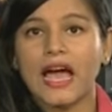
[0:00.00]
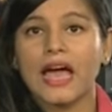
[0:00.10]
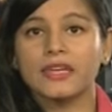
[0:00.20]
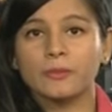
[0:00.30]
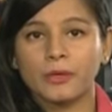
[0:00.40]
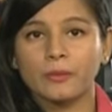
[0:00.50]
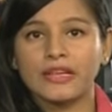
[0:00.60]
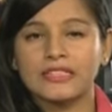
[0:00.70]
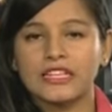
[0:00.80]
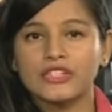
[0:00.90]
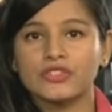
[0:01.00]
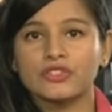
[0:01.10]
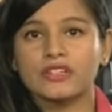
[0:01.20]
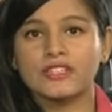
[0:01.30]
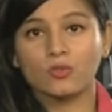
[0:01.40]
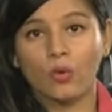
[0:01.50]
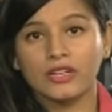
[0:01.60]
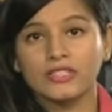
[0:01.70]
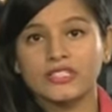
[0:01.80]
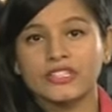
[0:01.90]
and implementation is
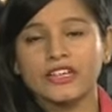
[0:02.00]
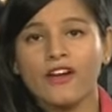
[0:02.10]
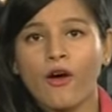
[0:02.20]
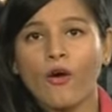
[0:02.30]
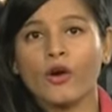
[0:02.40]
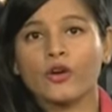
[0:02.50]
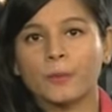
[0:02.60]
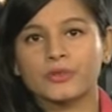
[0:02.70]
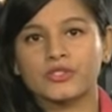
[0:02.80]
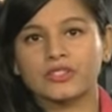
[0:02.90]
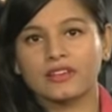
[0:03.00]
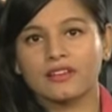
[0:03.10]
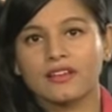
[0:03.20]
voluntary or optional.